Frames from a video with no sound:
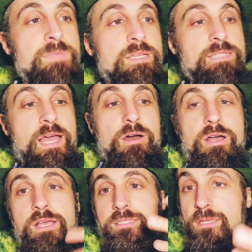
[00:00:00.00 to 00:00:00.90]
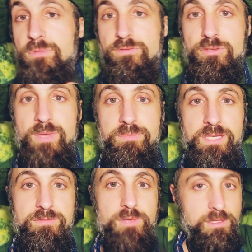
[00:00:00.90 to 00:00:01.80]
Now, some of you maybe
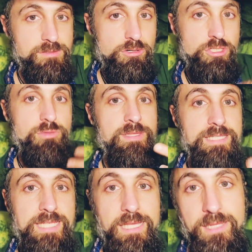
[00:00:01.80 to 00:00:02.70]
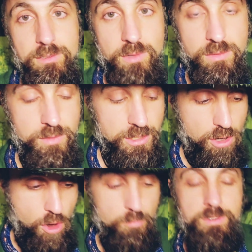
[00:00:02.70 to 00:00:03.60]
have started doing this healing work where you're
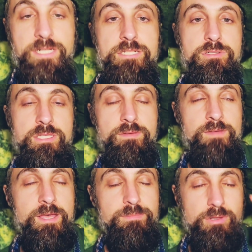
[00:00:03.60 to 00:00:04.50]
opening yourself up,